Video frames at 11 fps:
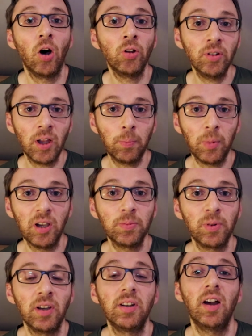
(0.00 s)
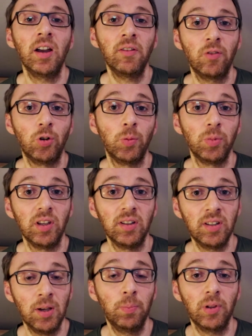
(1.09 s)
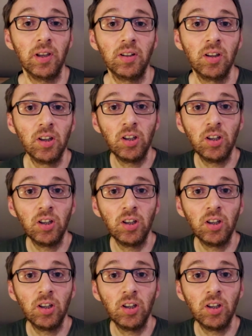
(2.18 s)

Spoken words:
Onto that base plate I formed the template